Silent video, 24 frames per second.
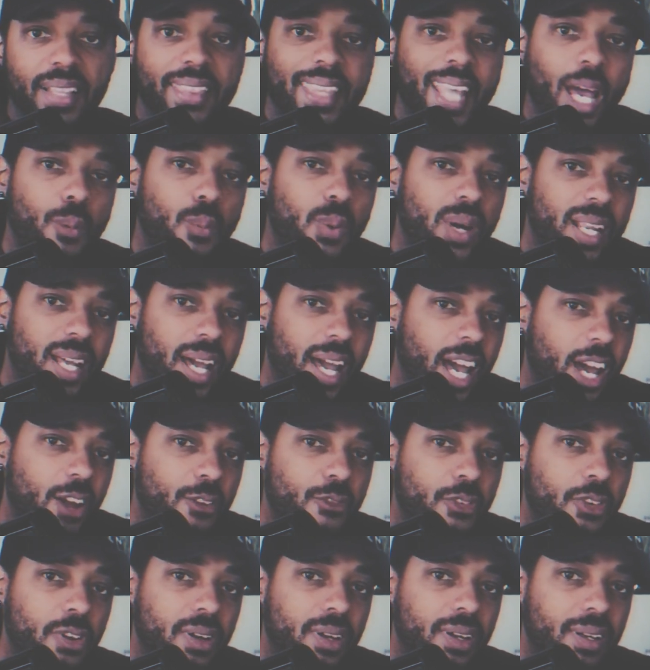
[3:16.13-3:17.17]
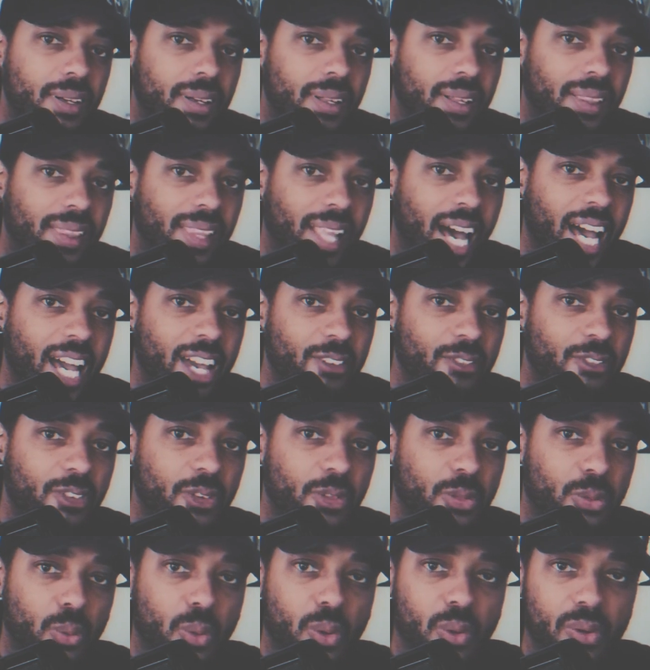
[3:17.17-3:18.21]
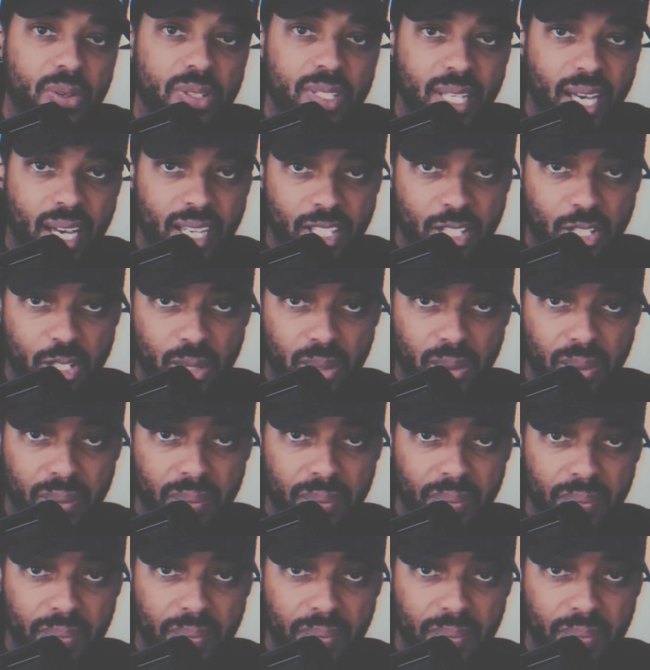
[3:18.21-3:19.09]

that whatever life throws at you,